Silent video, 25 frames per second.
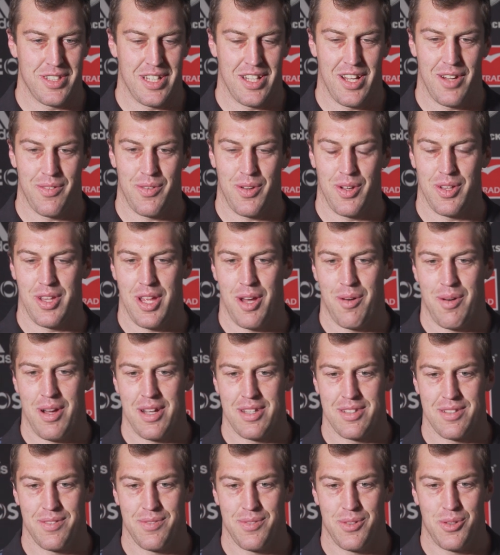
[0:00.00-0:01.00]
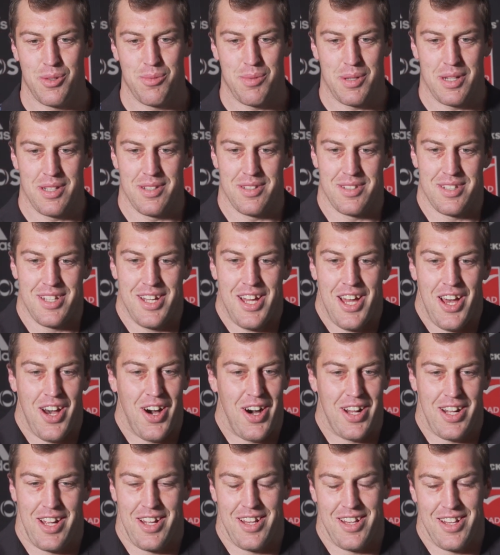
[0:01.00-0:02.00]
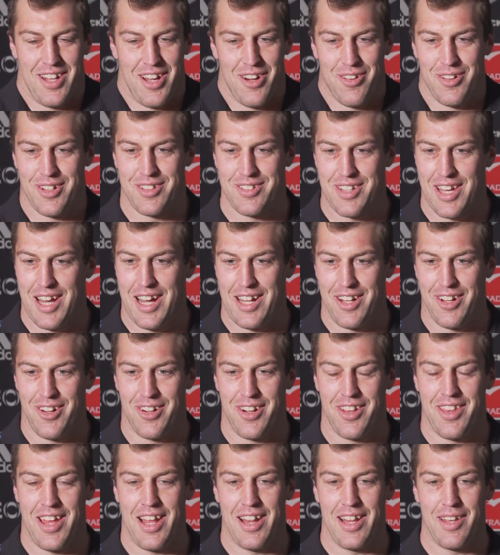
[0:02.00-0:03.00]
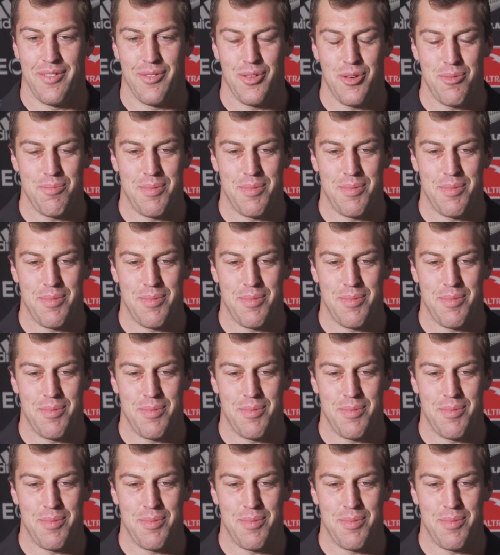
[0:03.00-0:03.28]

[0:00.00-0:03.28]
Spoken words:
that I've got no answer for because I don't know what's going on at that level.